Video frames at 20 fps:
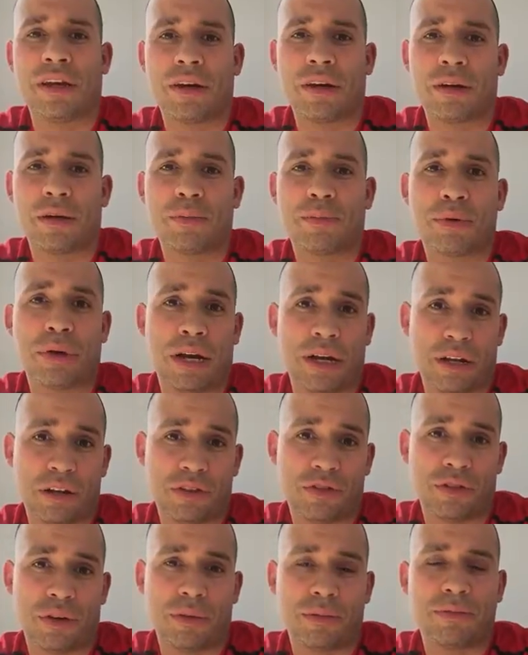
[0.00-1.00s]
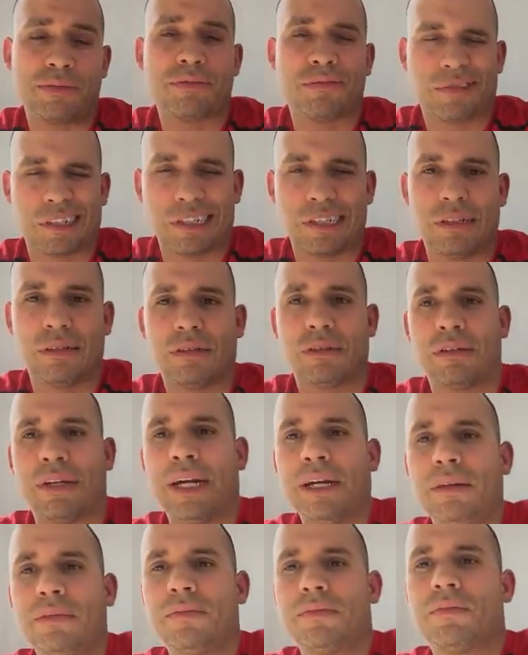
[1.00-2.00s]
their products from.
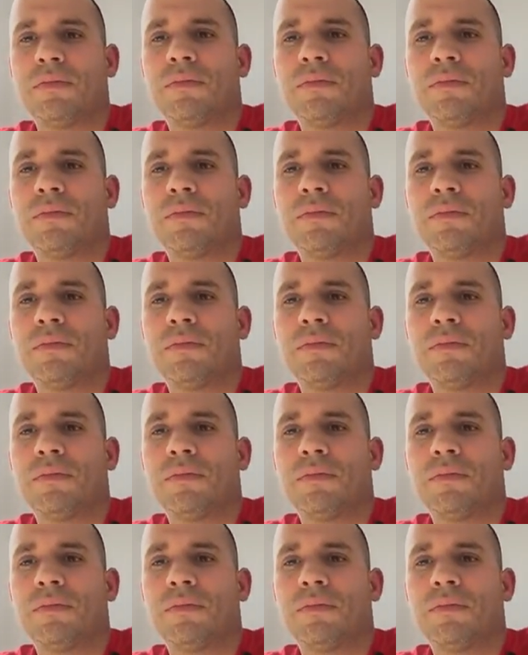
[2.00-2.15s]
Okay?